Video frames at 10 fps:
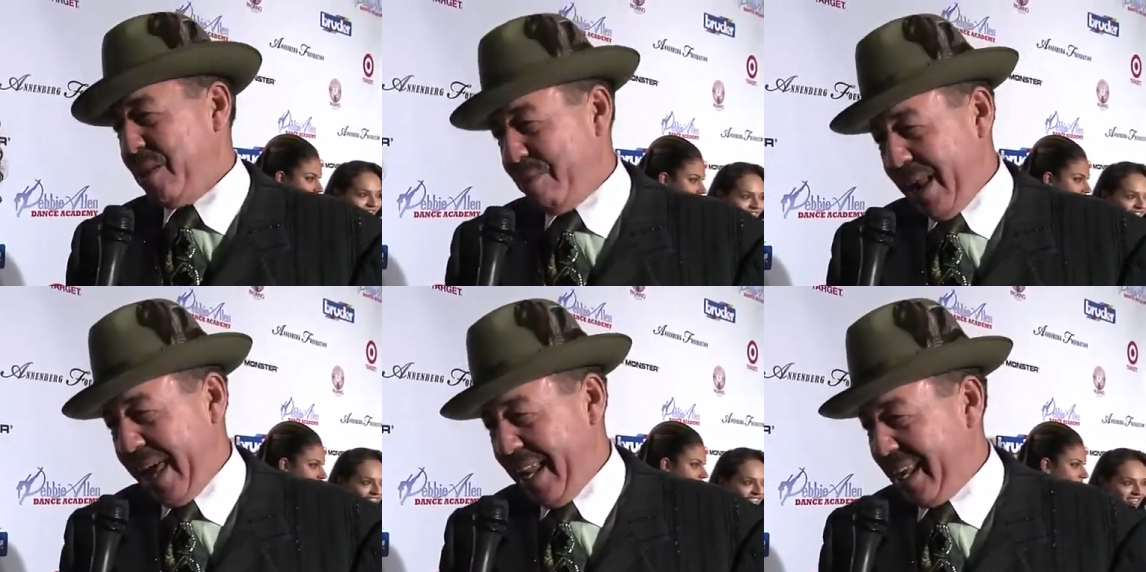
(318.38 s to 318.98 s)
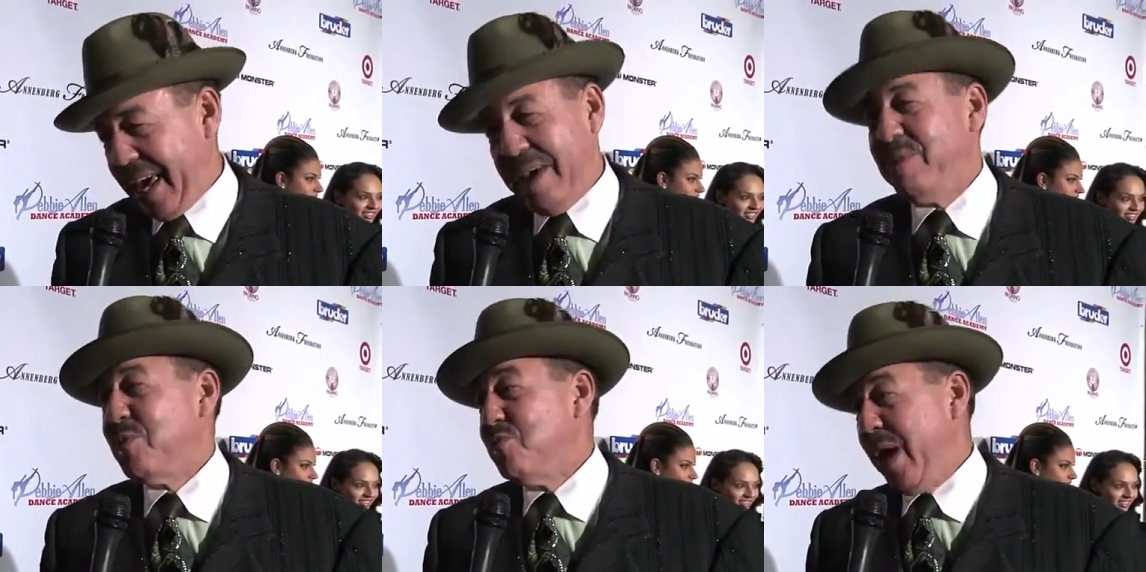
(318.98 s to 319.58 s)
Speaker 1: the plane and came
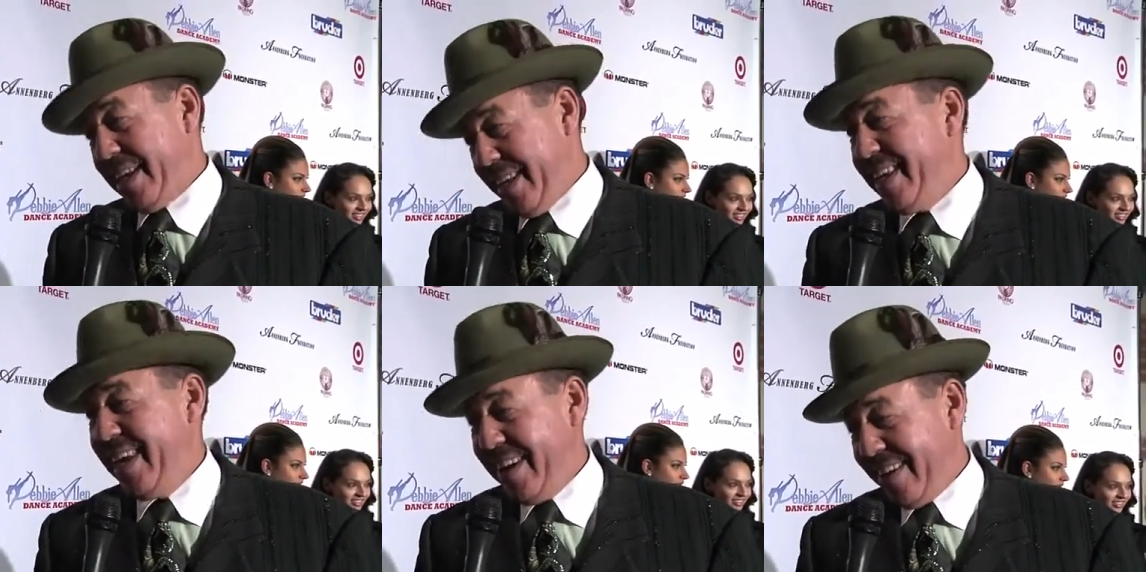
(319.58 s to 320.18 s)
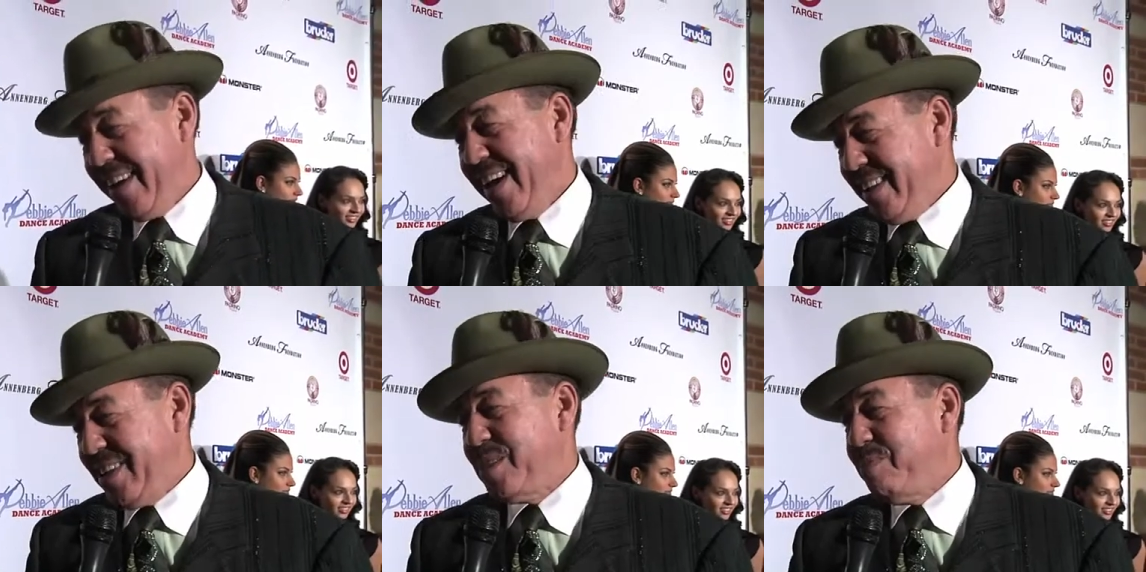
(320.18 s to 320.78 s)
directly here
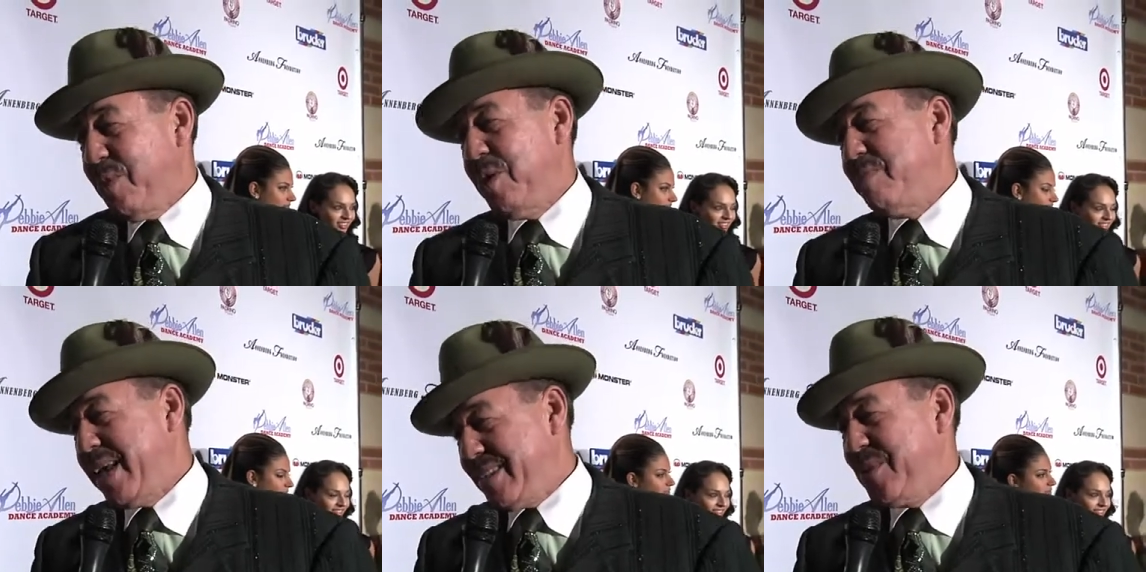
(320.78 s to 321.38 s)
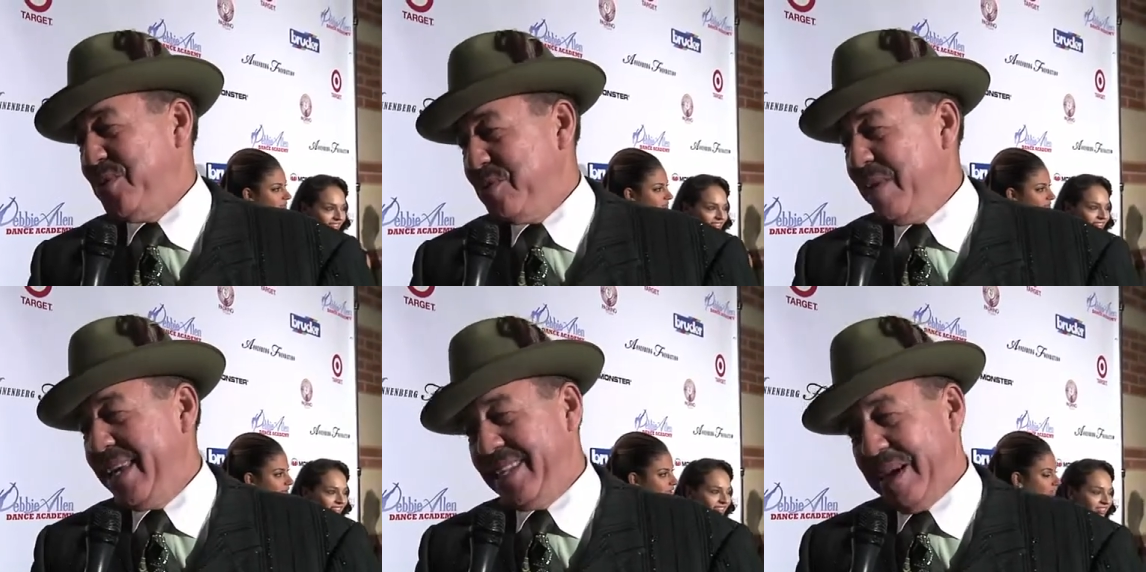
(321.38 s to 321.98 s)
to support my
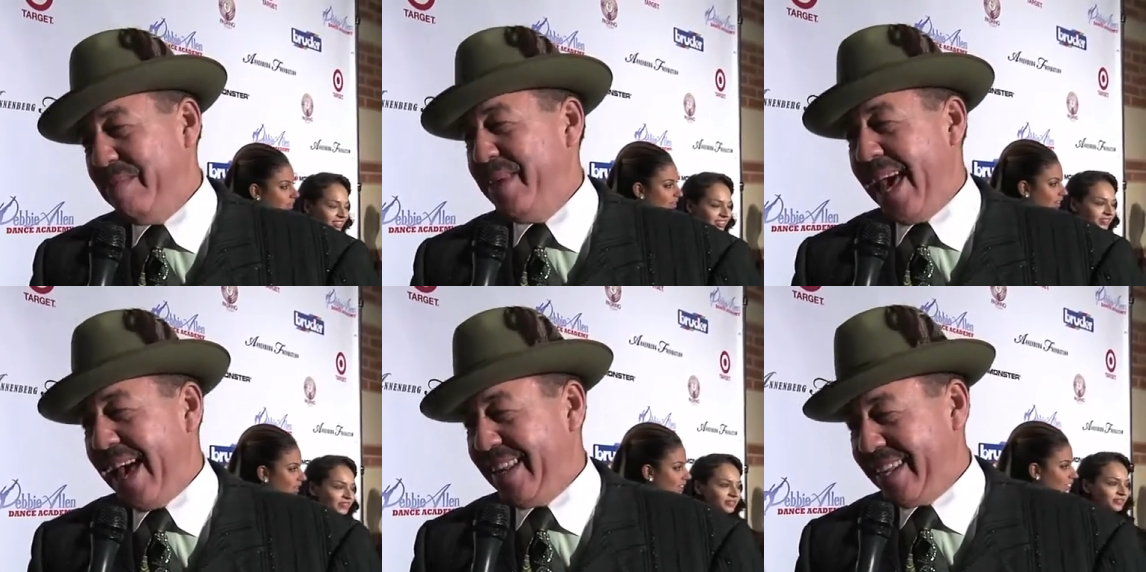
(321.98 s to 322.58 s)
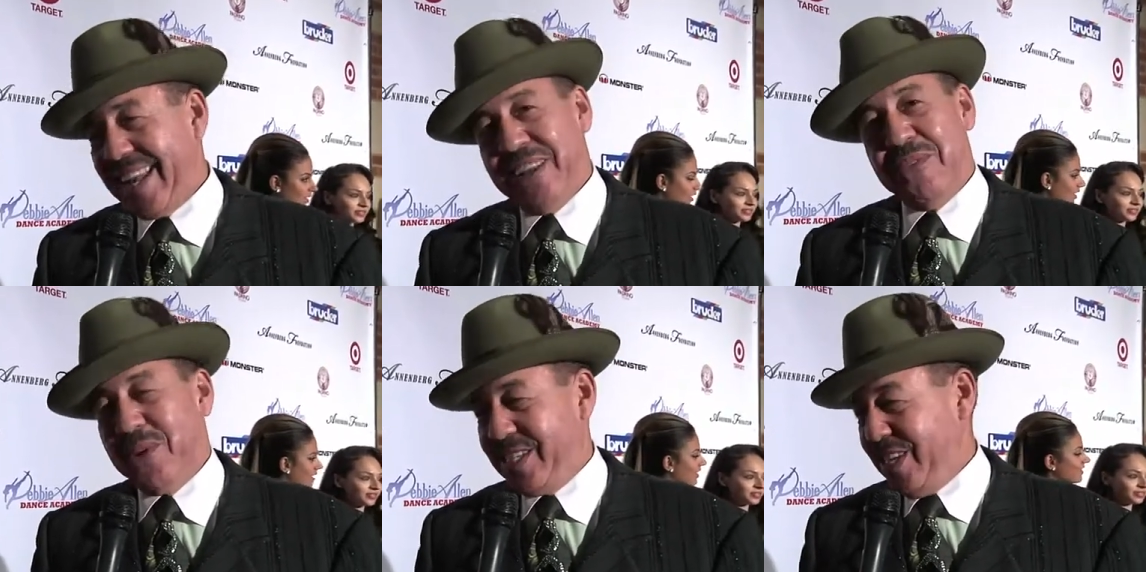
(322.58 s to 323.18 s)
schoolmate Debbie Allen. I
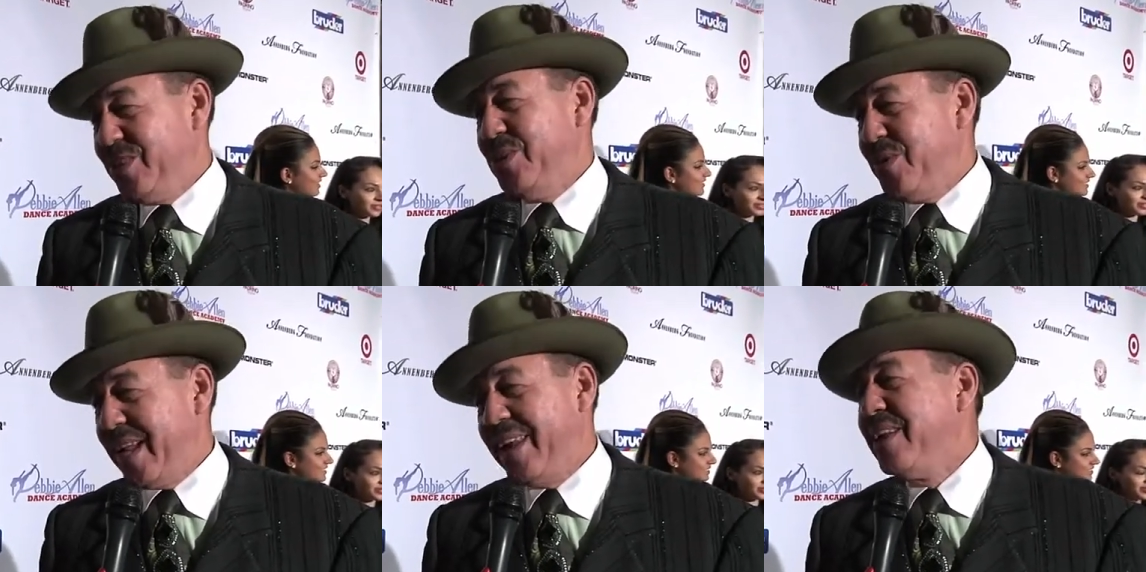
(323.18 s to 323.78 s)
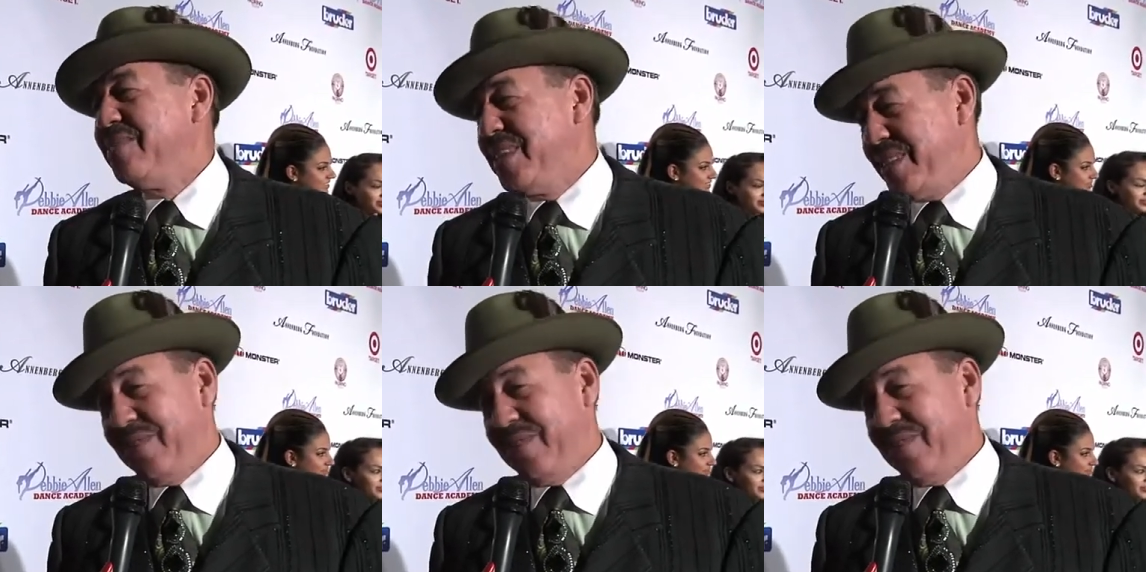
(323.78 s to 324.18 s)
love what she's doing. I love this.